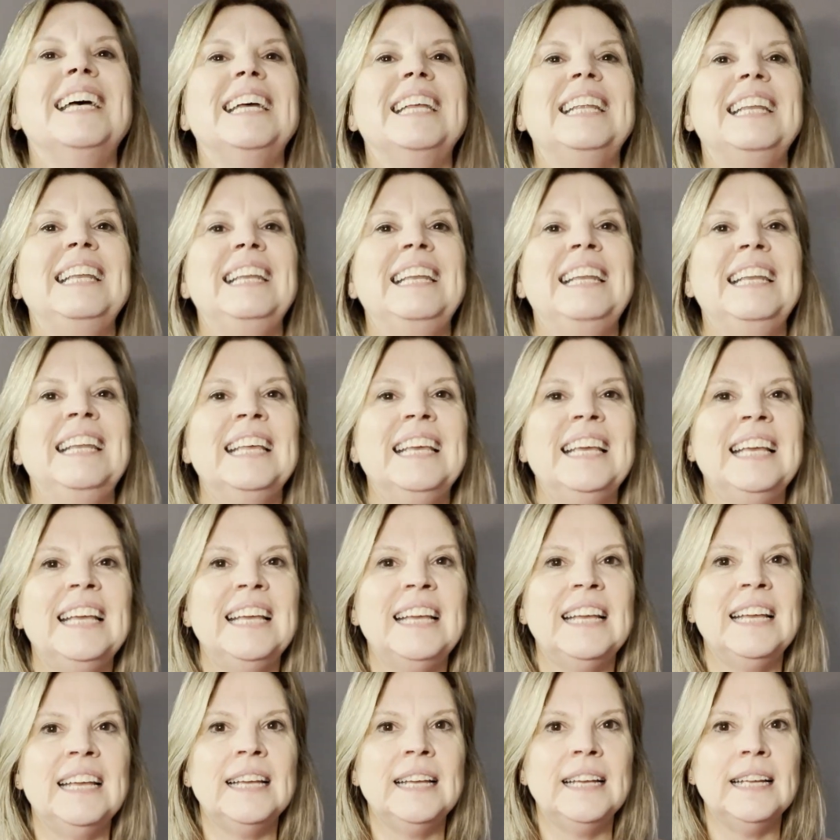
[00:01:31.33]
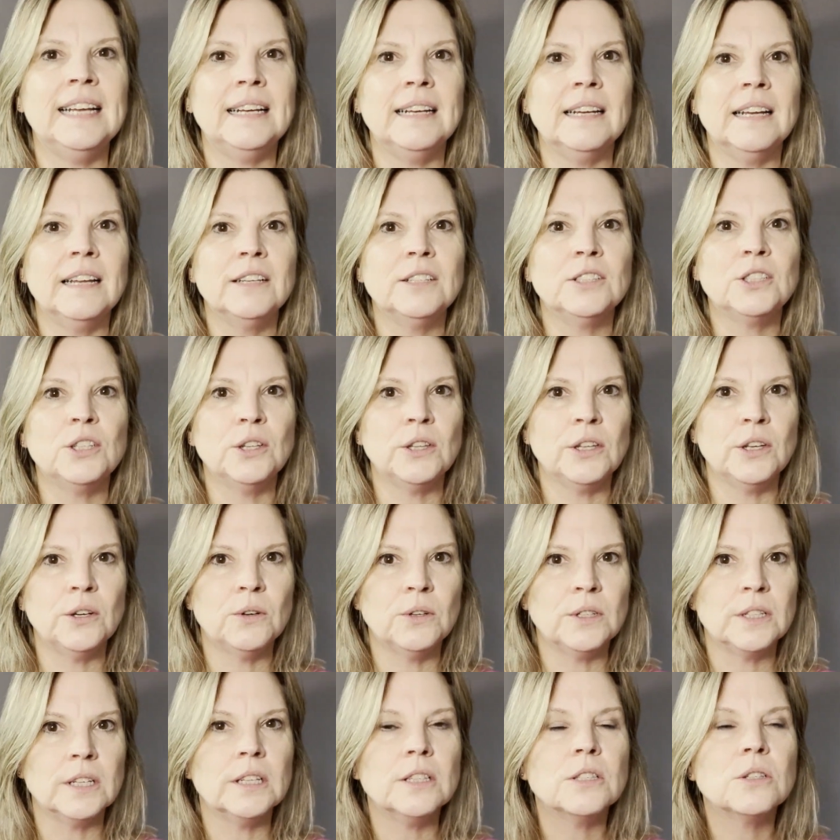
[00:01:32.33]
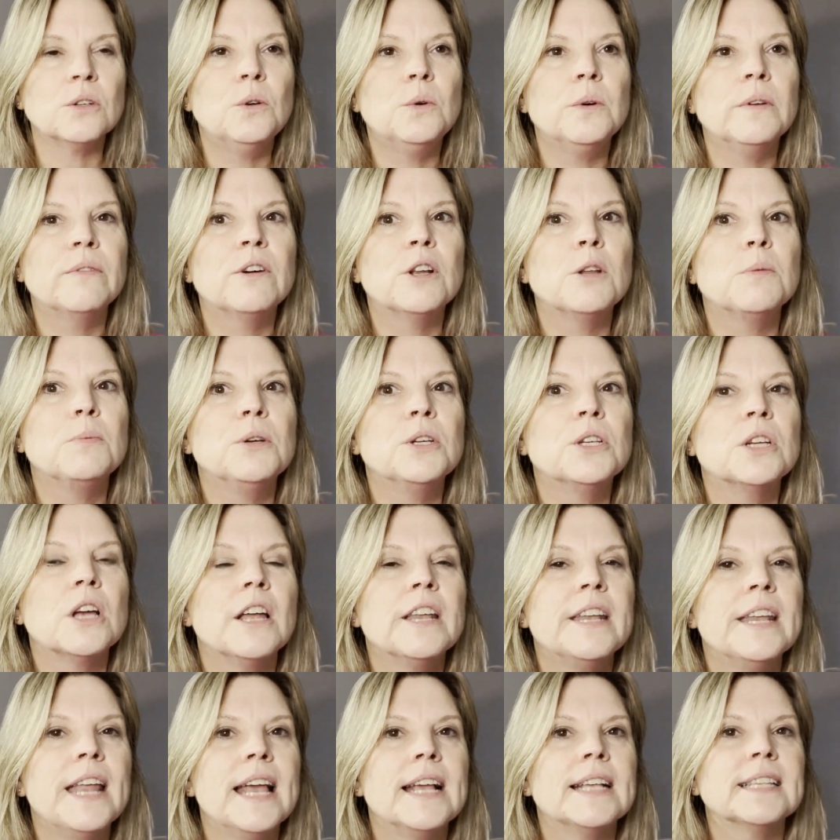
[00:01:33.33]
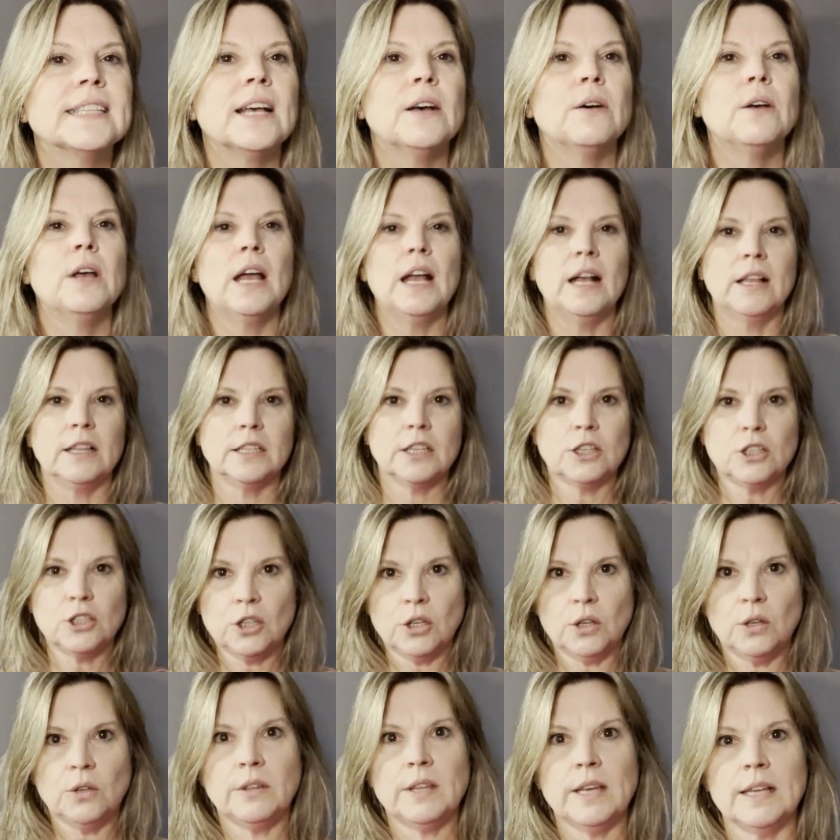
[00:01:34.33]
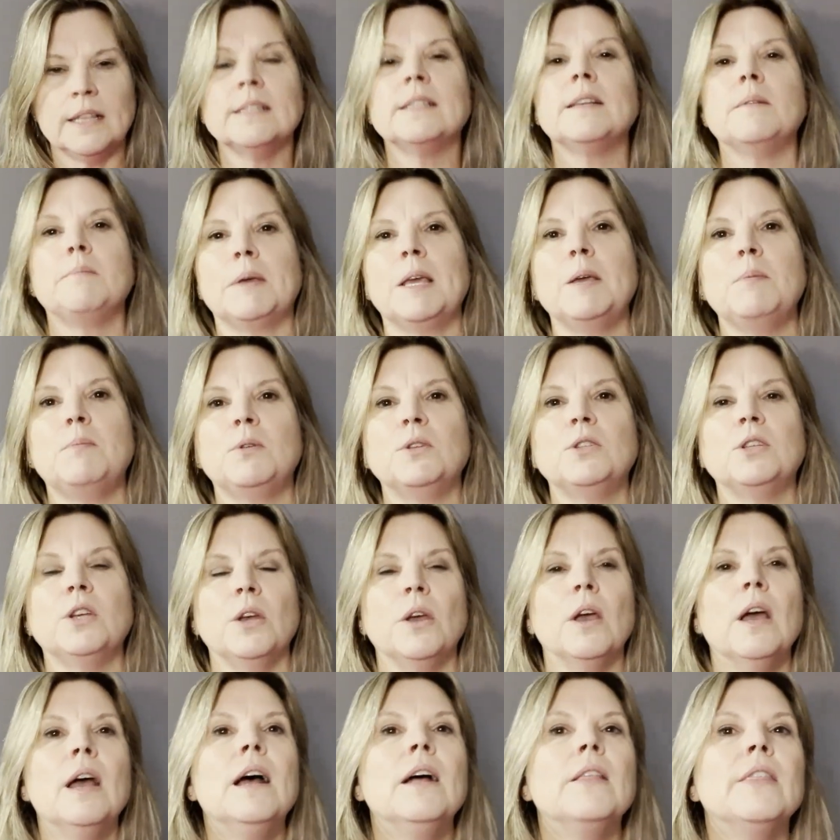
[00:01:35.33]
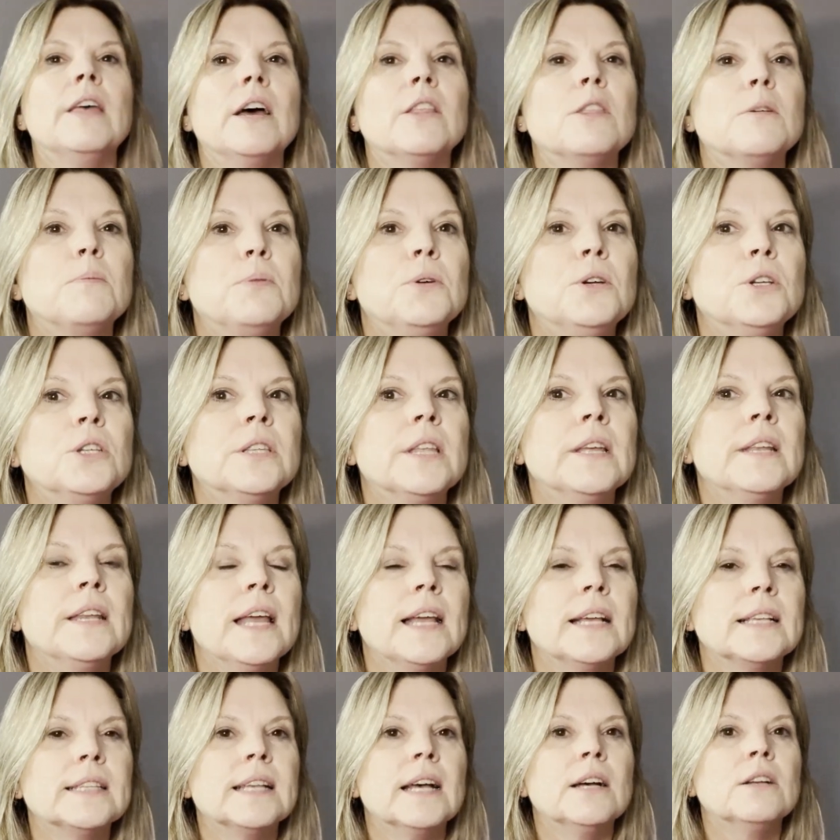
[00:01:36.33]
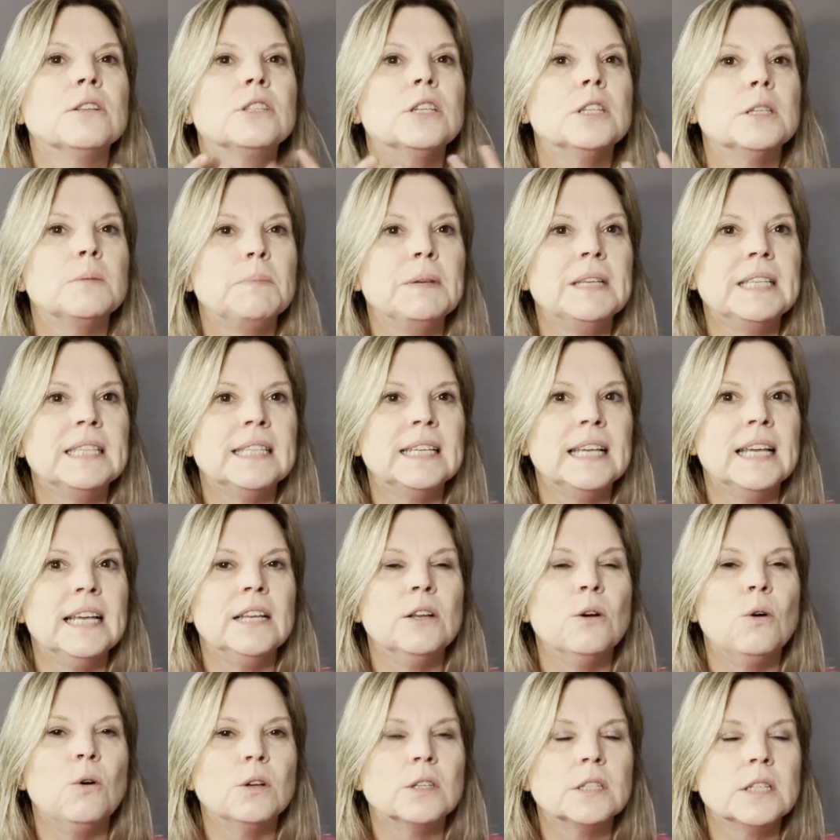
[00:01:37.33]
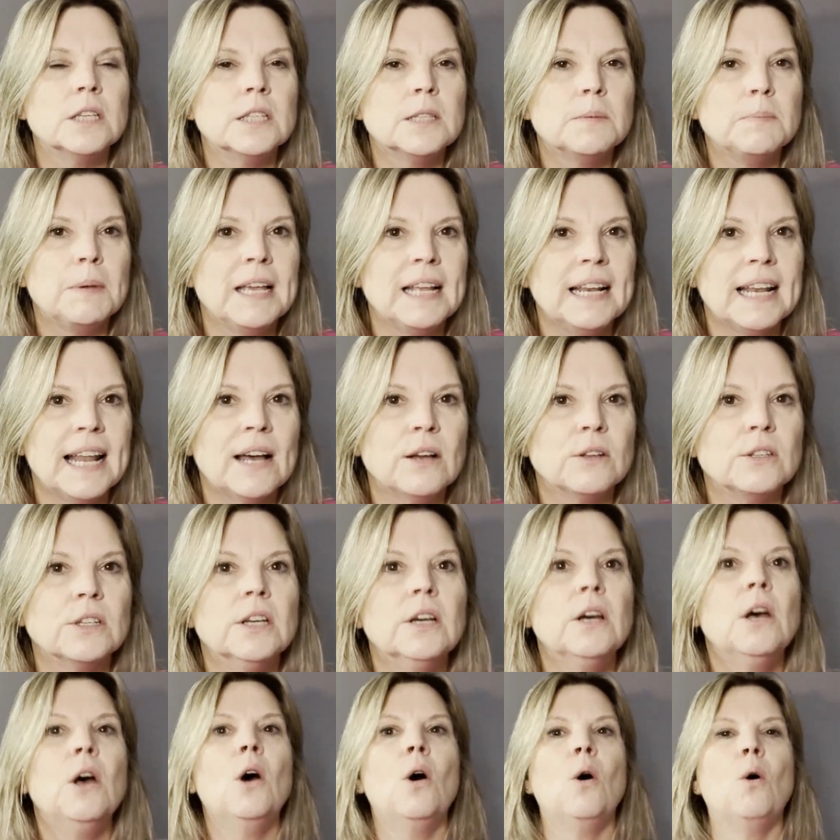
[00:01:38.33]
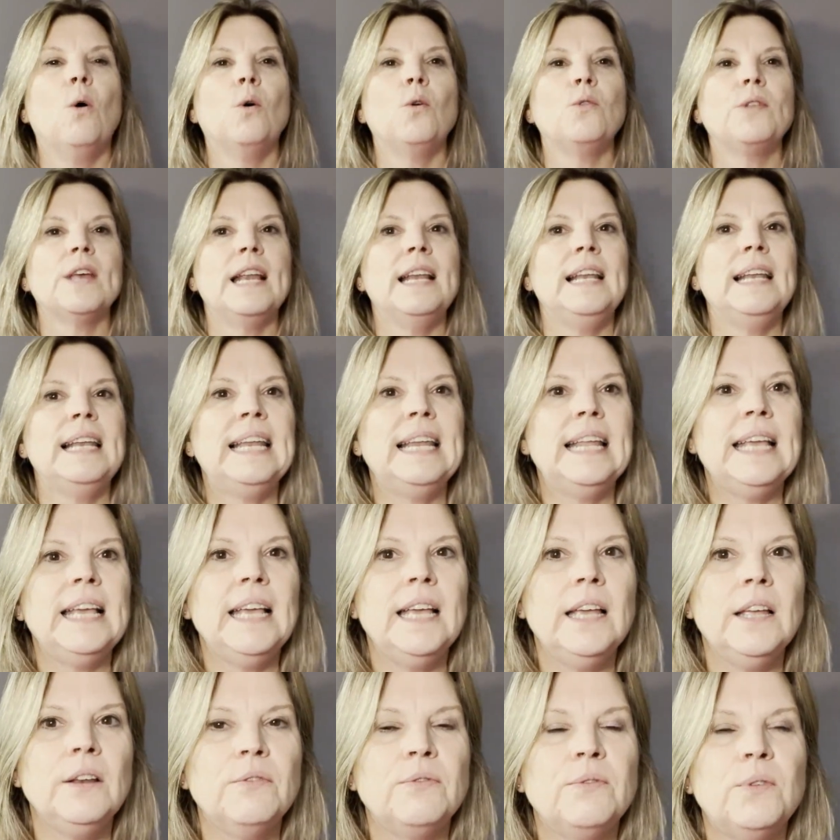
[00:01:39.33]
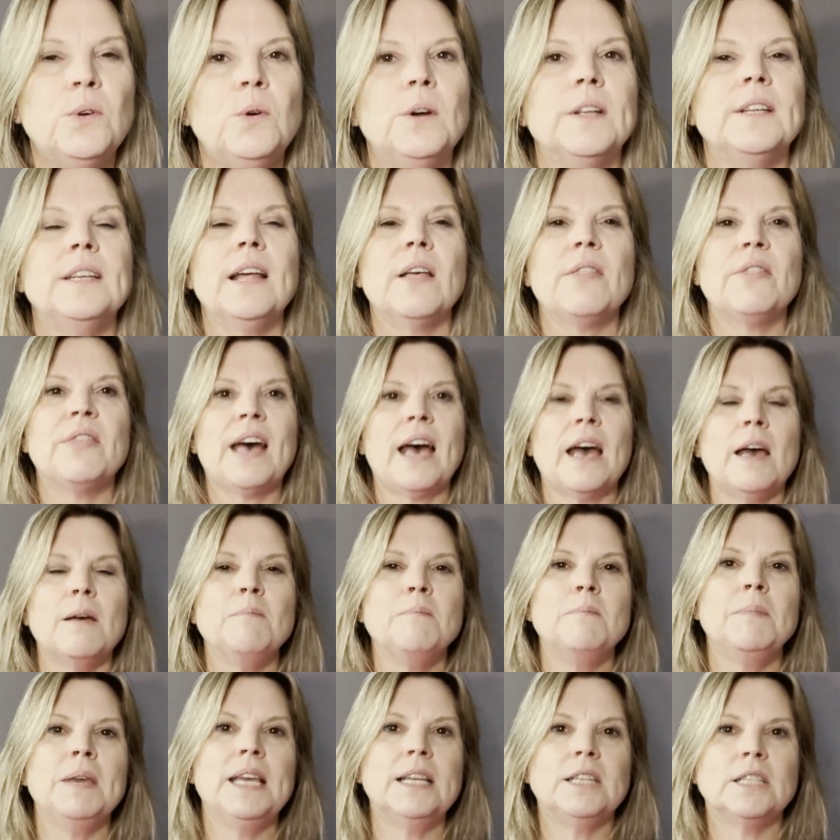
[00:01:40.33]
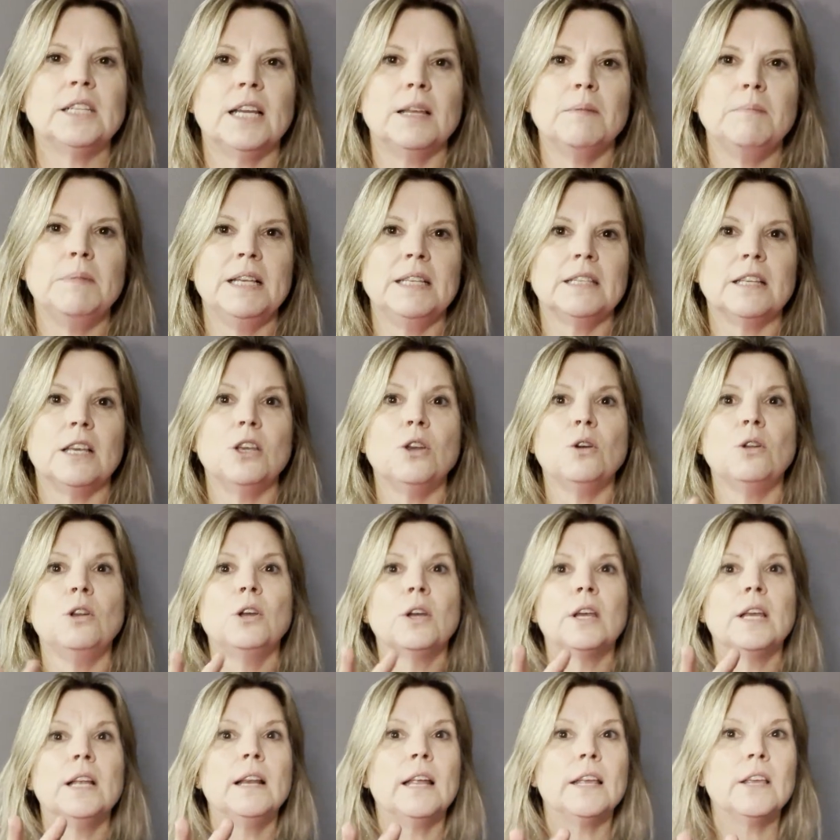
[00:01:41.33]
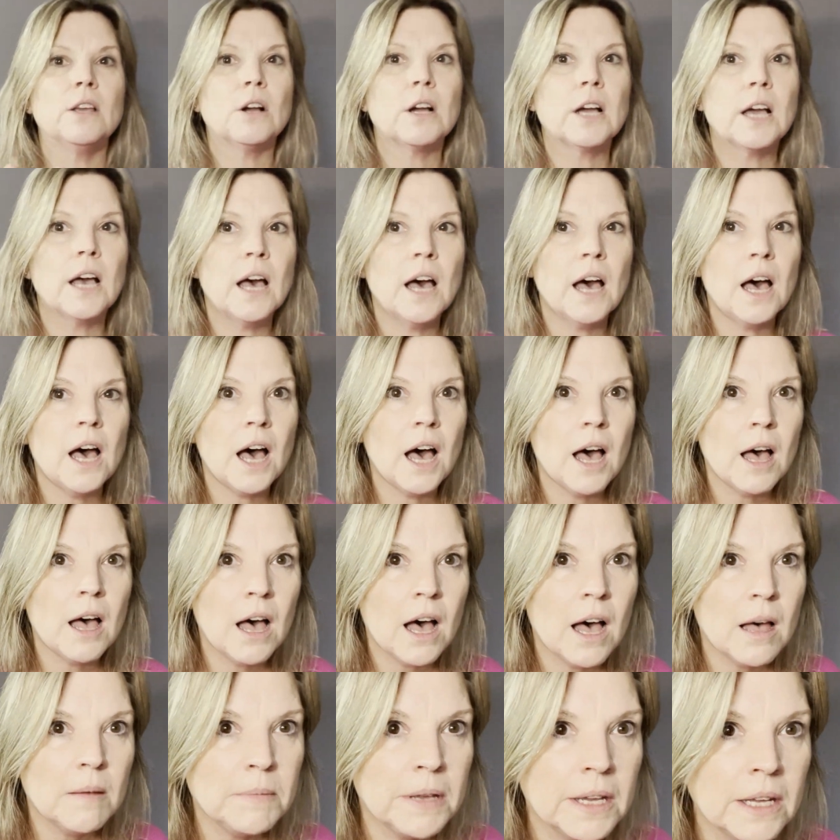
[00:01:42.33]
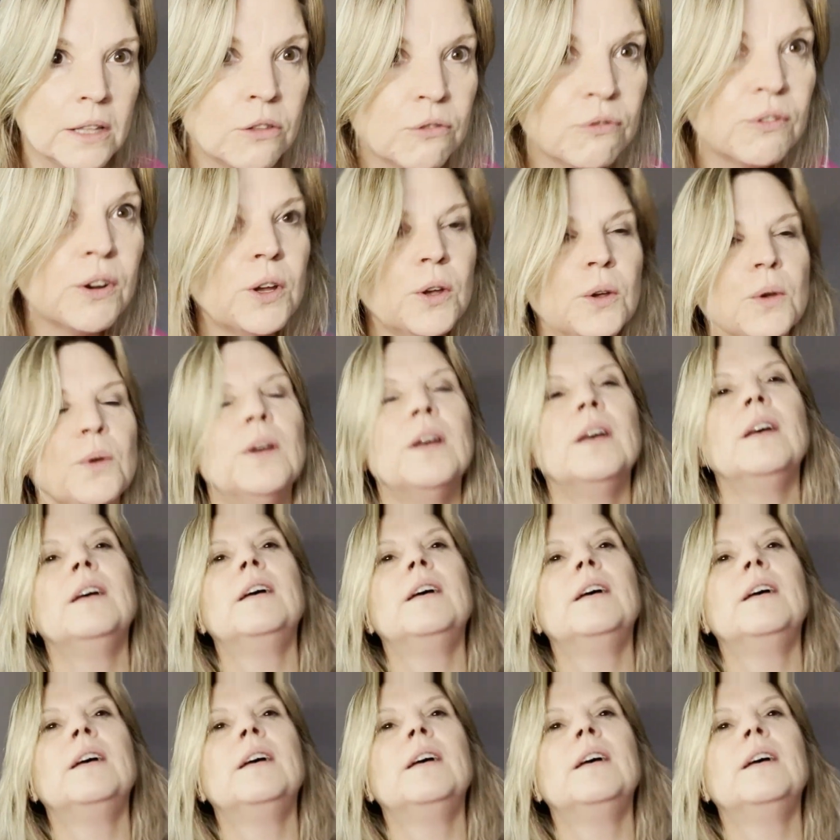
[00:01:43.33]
lean to the audience, or we've got to push our necks out. These are two things that people do. They either push their necks out to be seen or to speak louder, or they lean forward. Now that immediately means that you're looking like you're coming through